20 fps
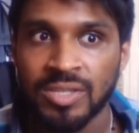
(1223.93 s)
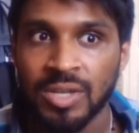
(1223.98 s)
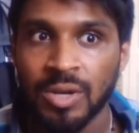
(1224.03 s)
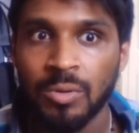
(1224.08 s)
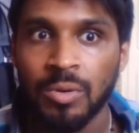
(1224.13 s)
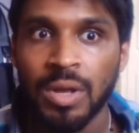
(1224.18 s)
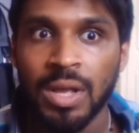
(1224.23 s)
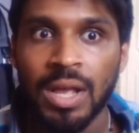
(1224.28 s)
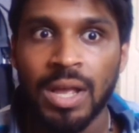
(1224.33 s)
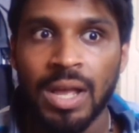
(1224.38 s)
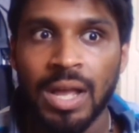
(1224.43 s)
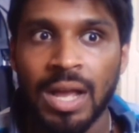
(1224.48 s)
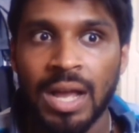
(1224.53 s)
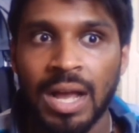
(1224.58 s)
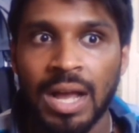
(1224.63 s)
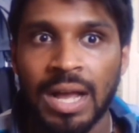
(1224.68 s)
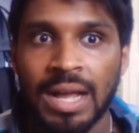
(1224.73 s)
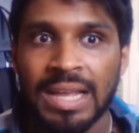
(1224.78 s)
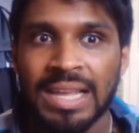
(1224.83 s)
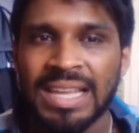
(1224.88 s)
So,
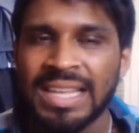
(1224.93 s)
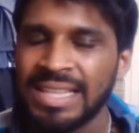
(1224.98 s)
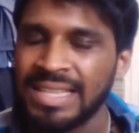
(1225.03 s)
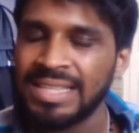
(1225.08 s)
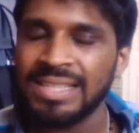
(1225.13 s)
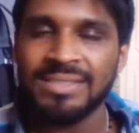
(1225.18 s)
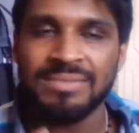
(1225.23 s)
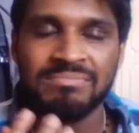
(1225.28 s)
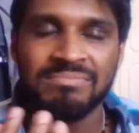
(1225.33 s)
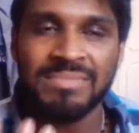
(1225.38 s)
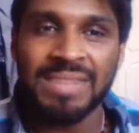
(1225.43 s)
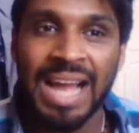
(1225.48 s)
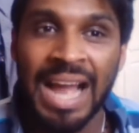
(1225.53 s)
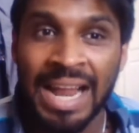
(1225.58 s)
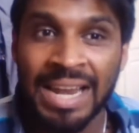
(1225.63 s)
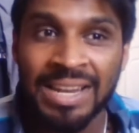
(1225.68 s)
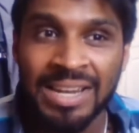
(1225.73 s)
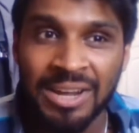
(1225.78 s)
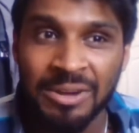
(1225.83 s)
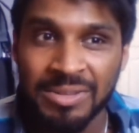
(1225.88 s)
I
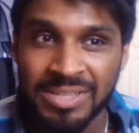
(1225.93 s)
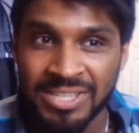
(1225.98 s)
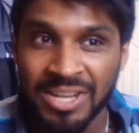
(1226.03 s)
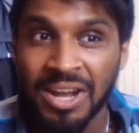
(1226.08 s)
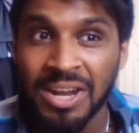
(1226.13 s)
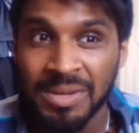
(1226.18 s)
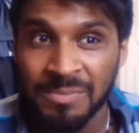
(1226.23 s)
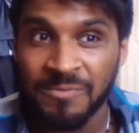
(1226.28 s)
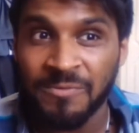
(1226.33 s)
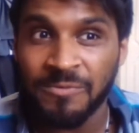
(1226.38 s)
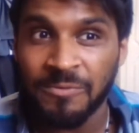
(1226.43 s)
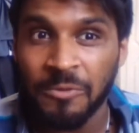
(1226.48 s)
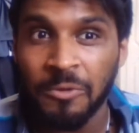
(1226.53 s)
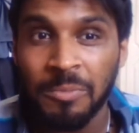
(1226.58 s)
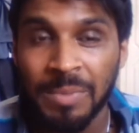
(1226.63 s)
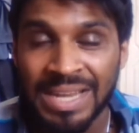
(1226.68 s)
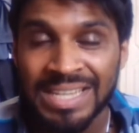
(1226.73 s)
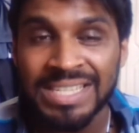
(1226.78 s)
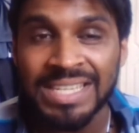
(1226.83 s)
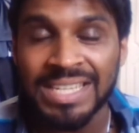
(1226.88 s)
don't know, it's hard for
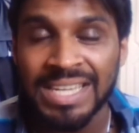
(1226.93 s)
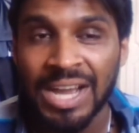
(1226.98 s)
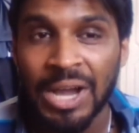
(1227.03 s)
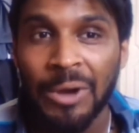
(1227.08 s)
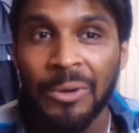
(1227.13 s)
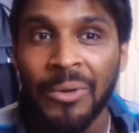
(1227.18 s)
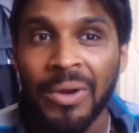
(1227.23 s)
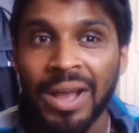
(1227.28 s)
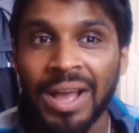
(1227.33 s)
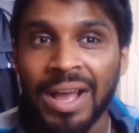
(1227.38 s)
me to tell.